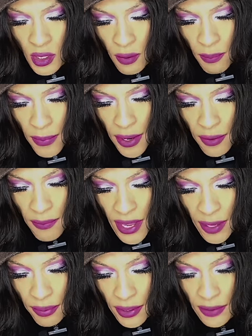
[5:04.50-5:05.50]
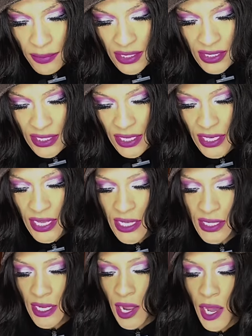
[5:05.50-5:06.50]
Mermaid pretty much said
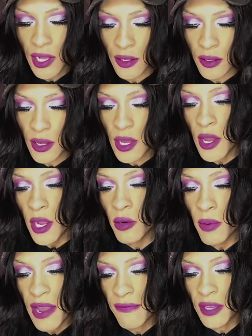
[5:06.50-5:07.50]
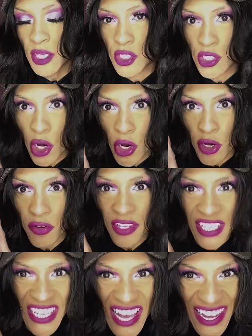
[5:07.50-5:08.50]
yes to holographic serve.
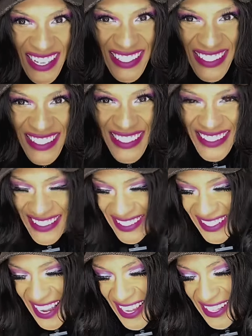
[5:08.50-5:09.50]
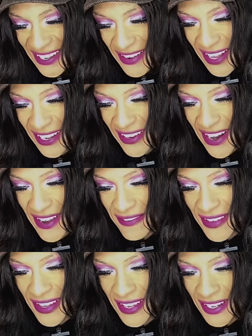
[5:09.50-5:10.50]
Yes. I love
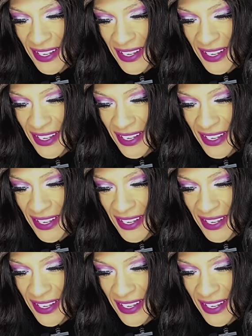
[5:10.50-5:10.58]
holographic.